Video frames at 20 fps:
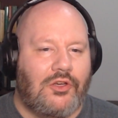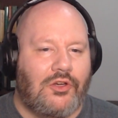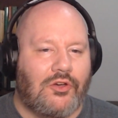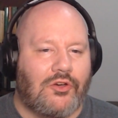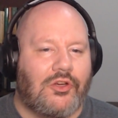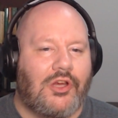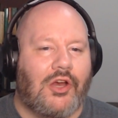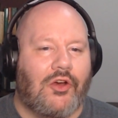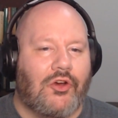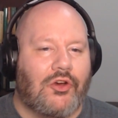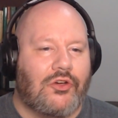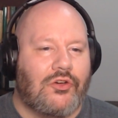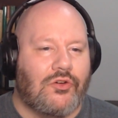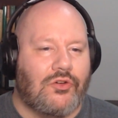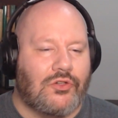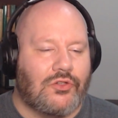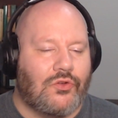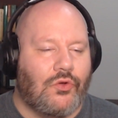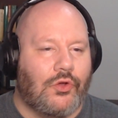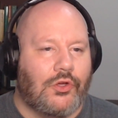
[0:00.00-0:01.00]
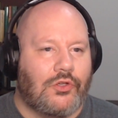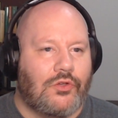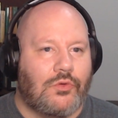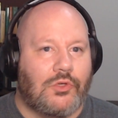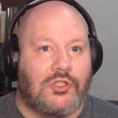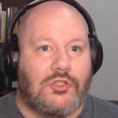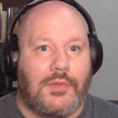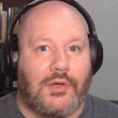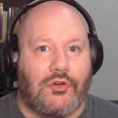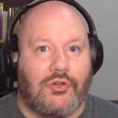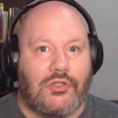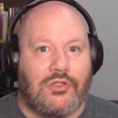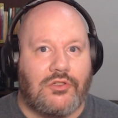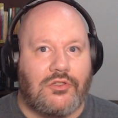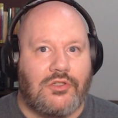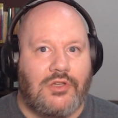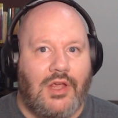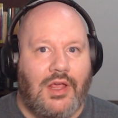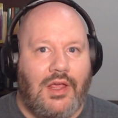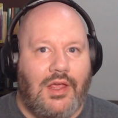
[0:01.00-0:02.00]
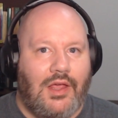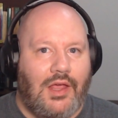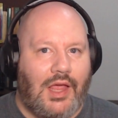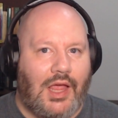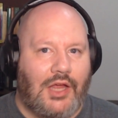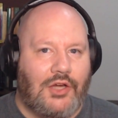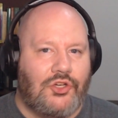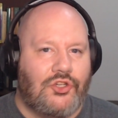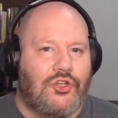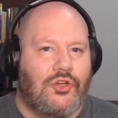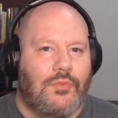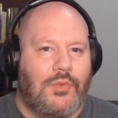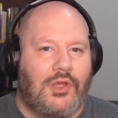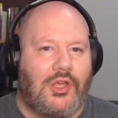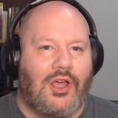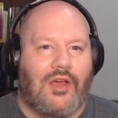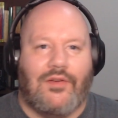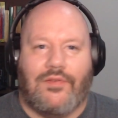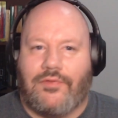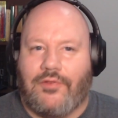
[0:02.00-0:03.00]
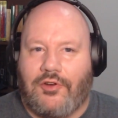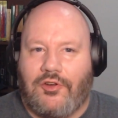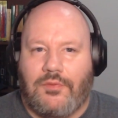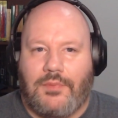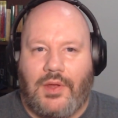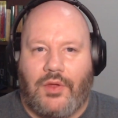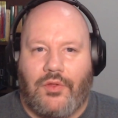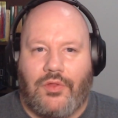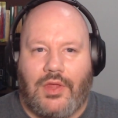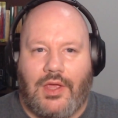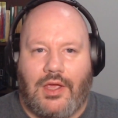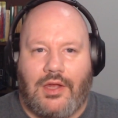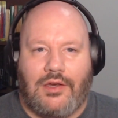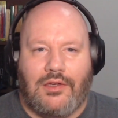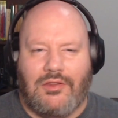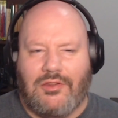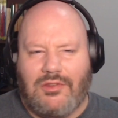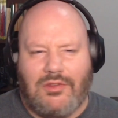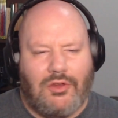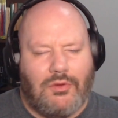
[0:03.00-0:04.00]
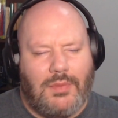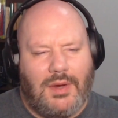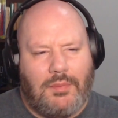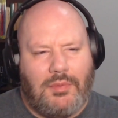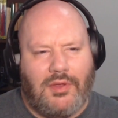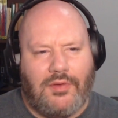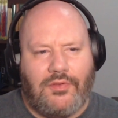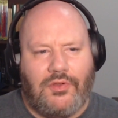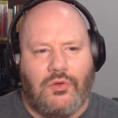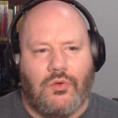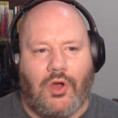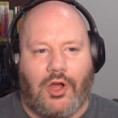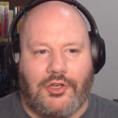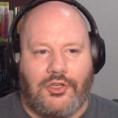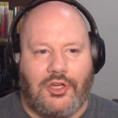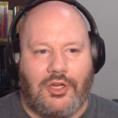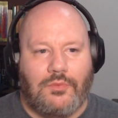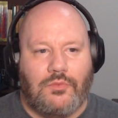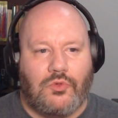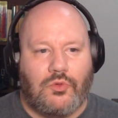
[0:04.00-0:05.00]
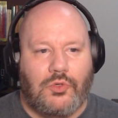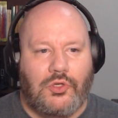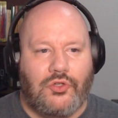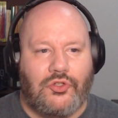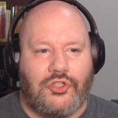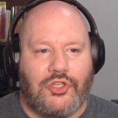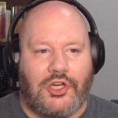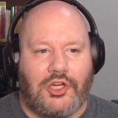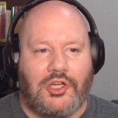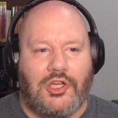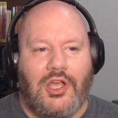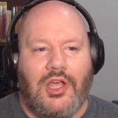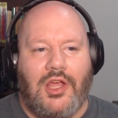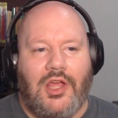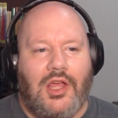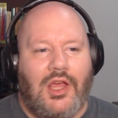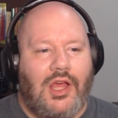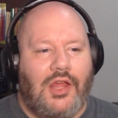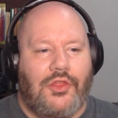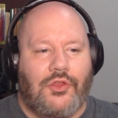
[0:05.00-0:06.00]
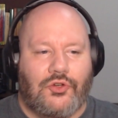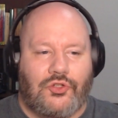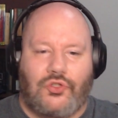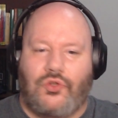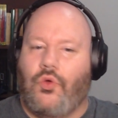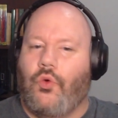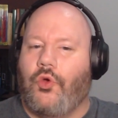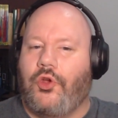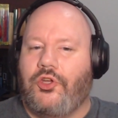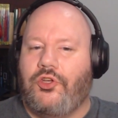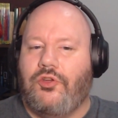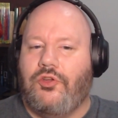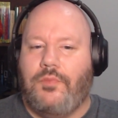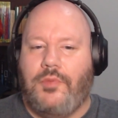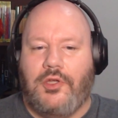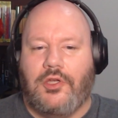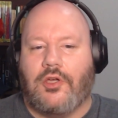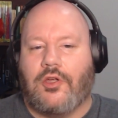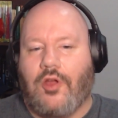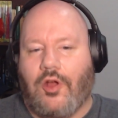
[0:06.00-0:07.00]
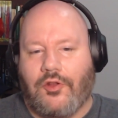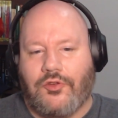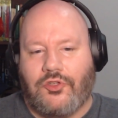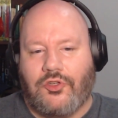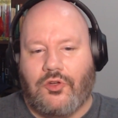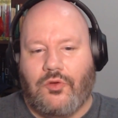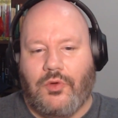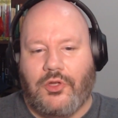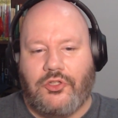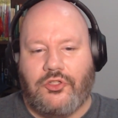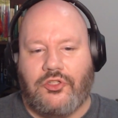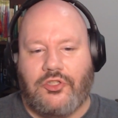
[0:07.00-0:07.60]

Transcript: character is going to experience, and should be upfront about that. And there may be a few odd times where you say, there's going to be a consequence